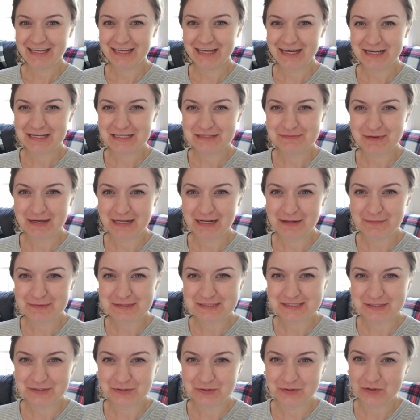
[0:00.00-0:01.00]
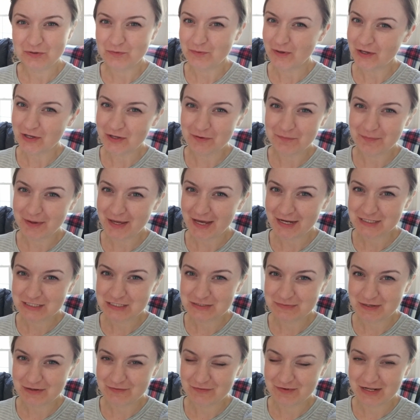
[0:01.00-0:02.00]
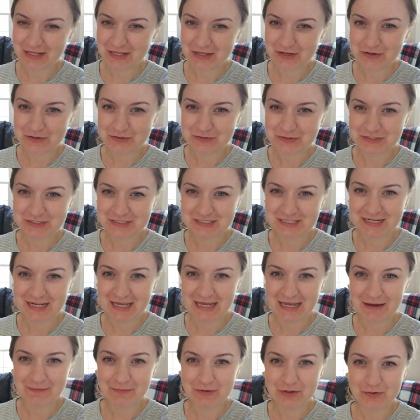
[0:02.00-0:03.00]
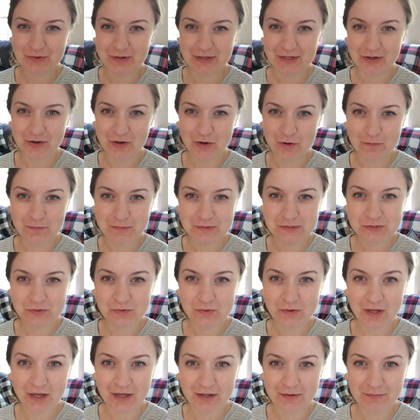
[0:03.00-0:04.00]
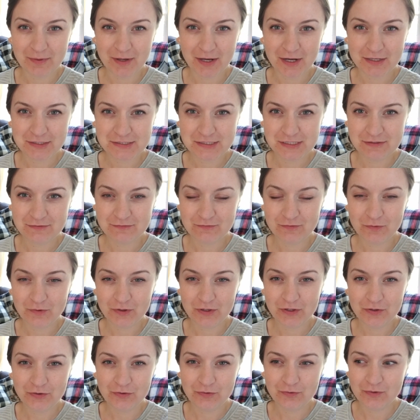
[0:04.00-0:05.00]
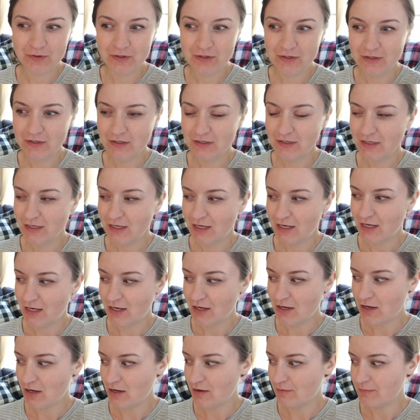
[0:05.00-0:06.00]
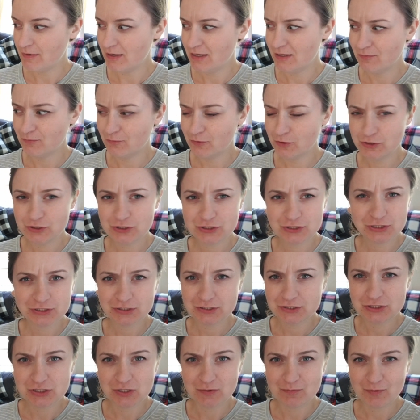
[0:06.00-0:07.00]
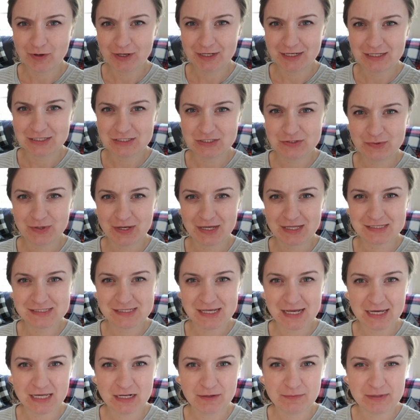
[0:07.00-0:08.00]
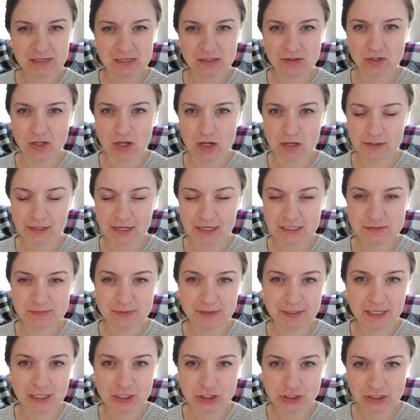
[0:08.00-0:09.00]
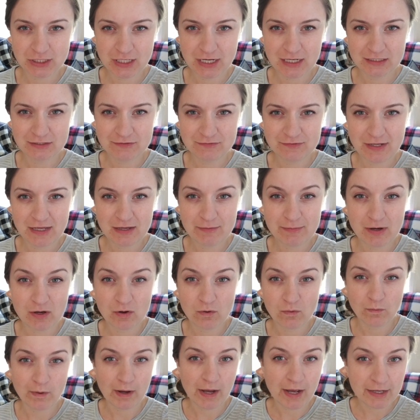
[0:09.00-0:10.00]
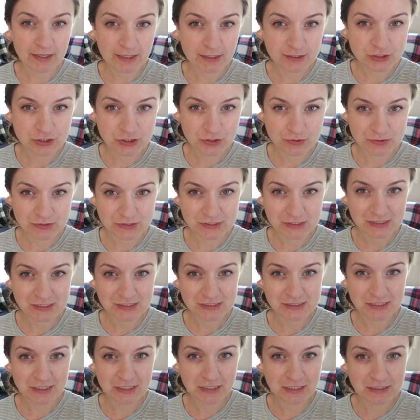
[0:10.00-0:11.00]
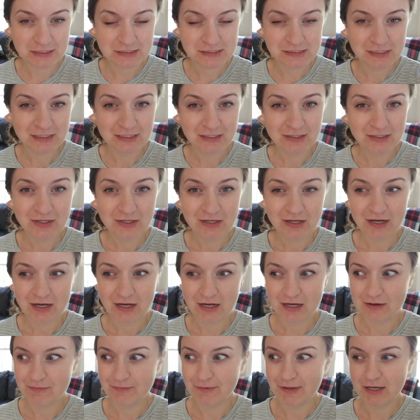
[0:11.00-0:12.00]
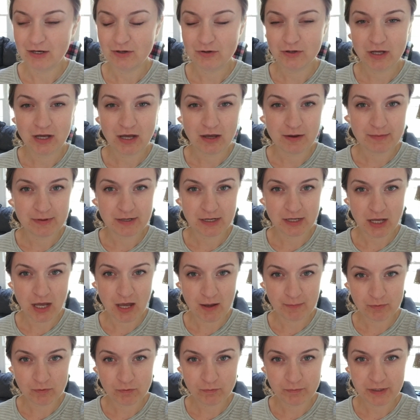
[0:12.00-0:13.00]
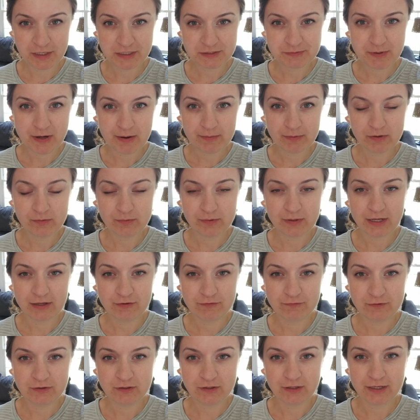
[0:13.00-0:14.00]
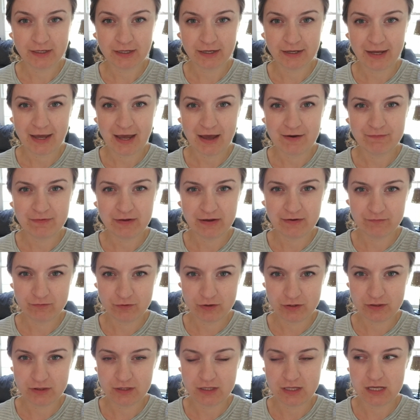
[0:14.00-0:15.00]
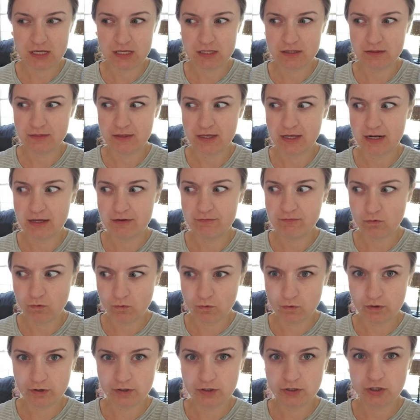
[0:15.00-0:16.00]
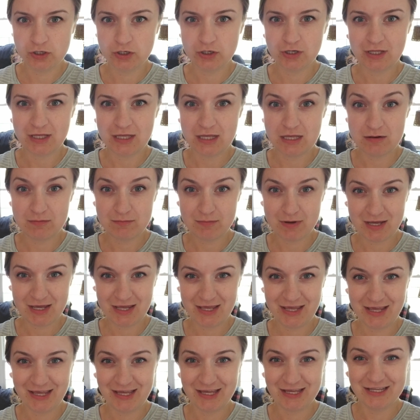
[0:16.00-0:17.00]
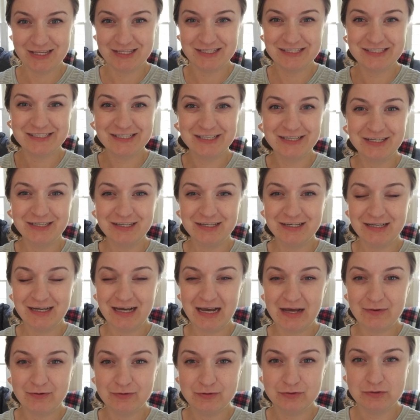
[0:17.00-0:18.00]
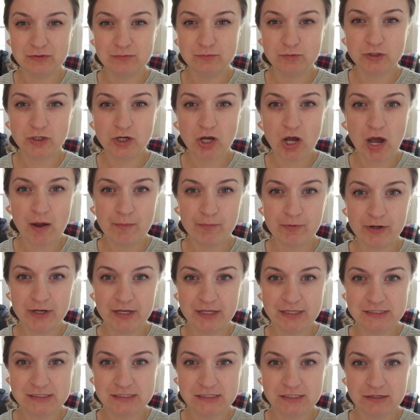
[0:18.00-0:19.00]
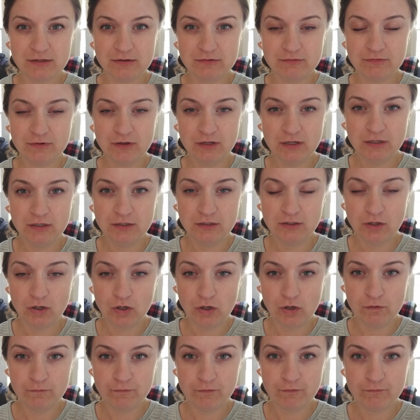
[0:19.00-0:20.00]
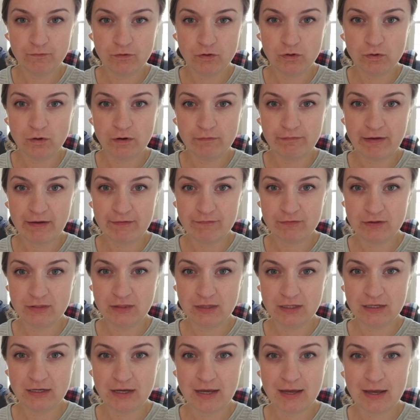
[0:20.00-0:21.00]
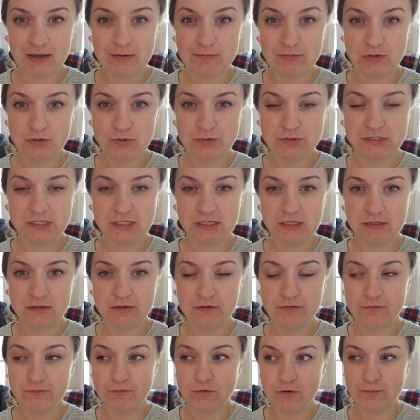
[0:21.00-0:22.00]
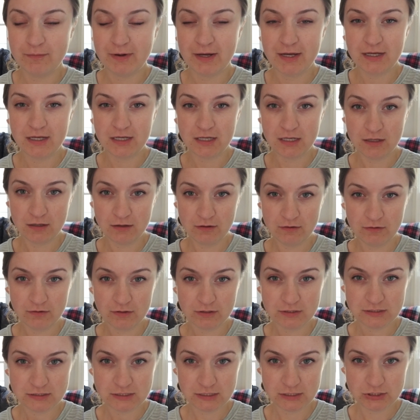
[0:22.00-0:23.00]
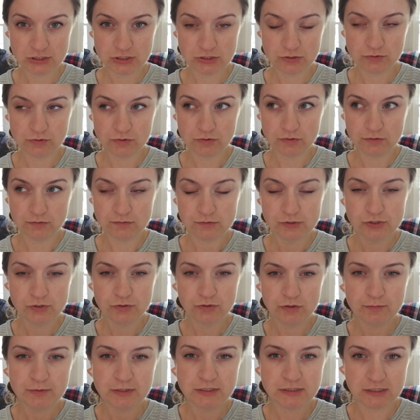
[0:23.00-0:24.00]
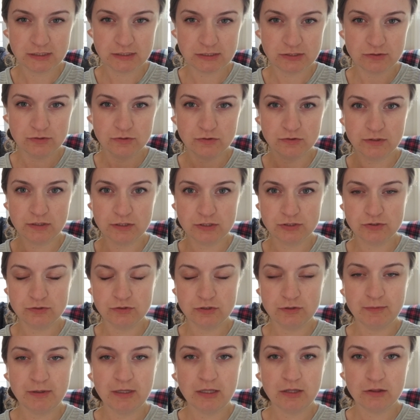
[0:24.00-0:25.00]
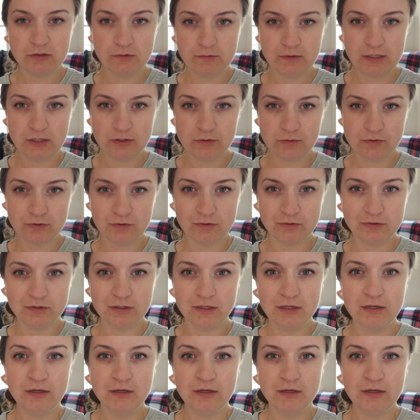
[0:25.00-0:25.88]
guys, my name is Nicole. Welcome back to my videos. Today I'm doing a homeschool unboxing for you, and we're just gonna jump right into it. It's not gonna be a long explanation kind of day about why I chose these things. That'll come in a couple weeks, probably when I feel like I have everything that I've ordered in my hands. I will do a more comprehensive overview of everything I'm using for my 6-year-old, soon to be 6-year-old, and soon to be 3-year-old